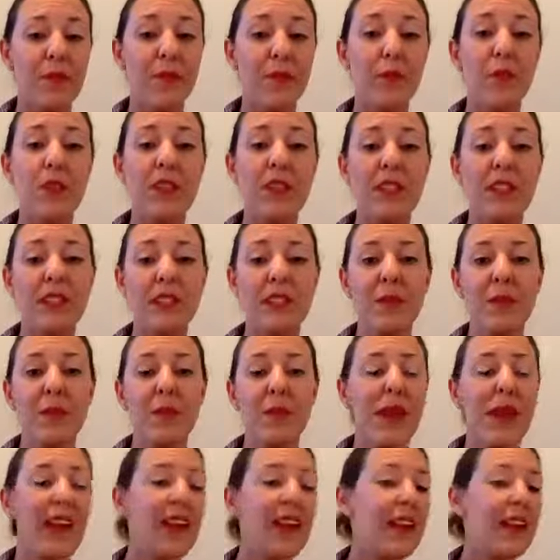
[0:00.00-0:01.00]
forcing to
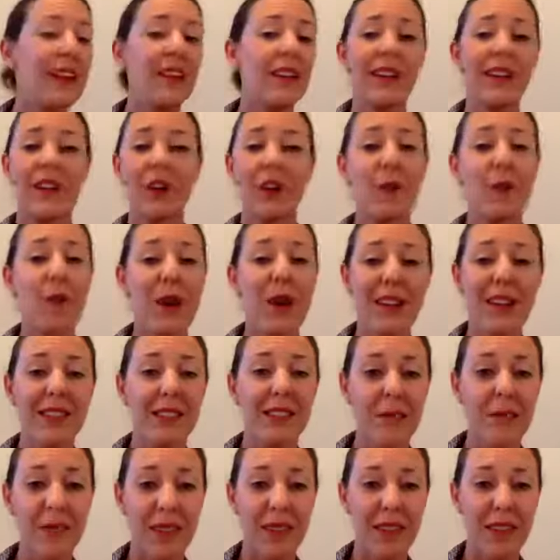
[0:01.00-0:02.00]
be paid, by
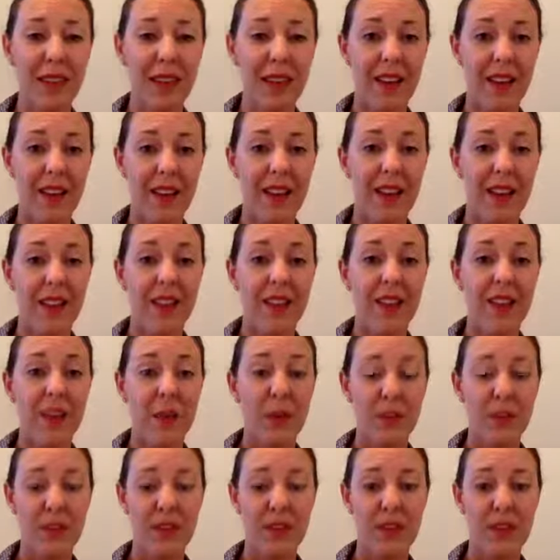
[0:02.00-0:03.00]
something that they
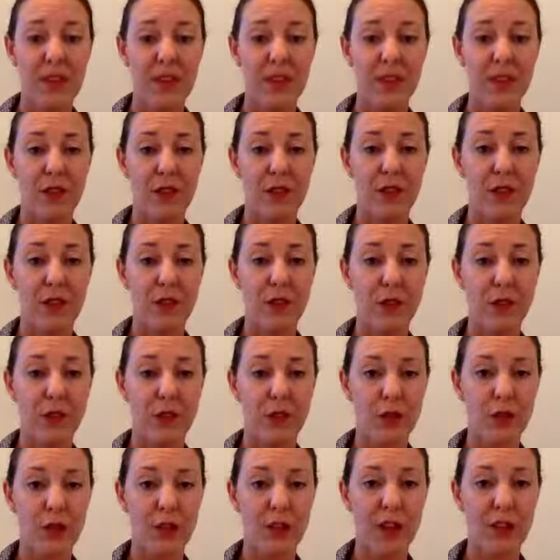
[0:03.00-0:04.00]
were saving for the future
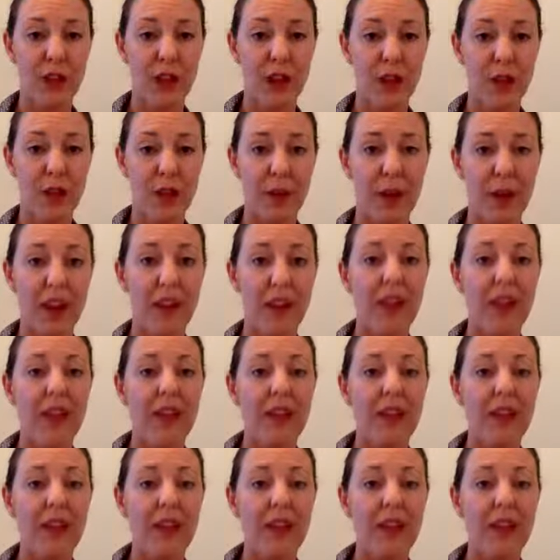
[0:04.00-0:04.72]
of retirement.